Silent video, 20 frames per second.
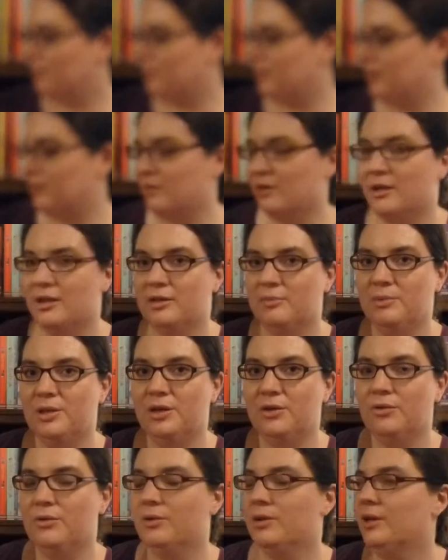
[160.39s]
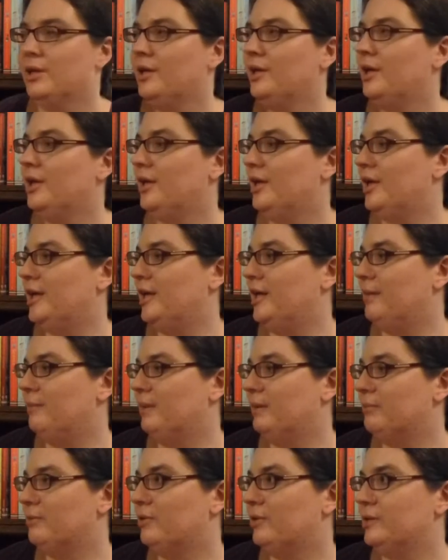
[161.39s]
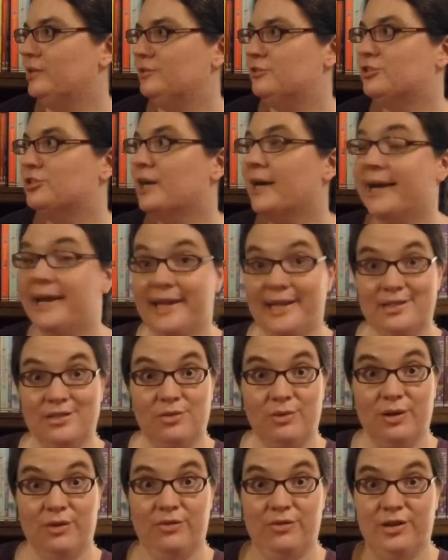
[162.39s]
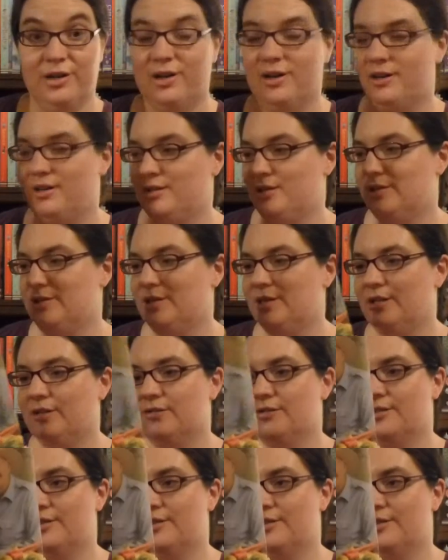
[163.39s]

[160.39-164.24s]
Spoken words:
Bartholomew. I'm going to try a square foot garden this year,